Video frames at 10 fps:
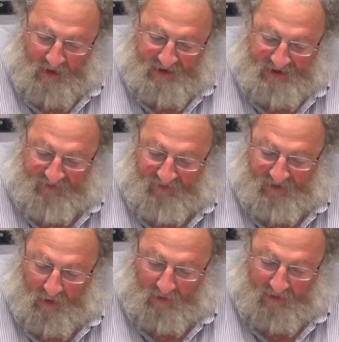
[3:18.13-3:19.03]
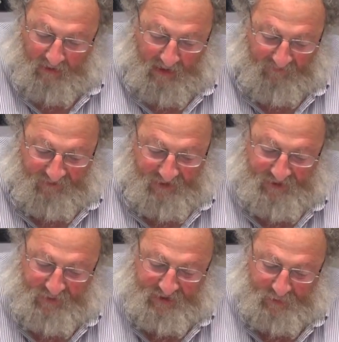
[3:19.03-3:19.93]
She totally left her
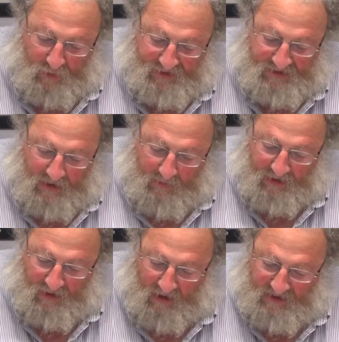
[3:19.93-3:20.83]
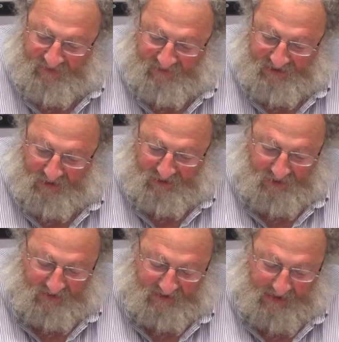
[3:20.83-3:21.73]
Jewish roots, and because of her
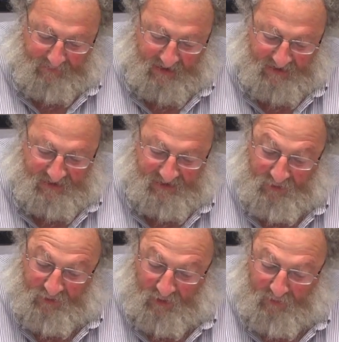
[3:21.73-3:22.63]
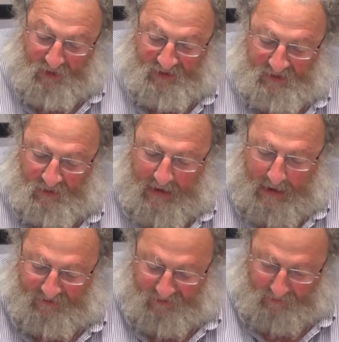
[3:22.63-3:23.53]
social acceptance due to her musical
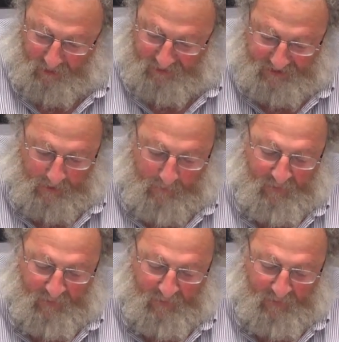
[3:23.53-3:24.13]
attributes,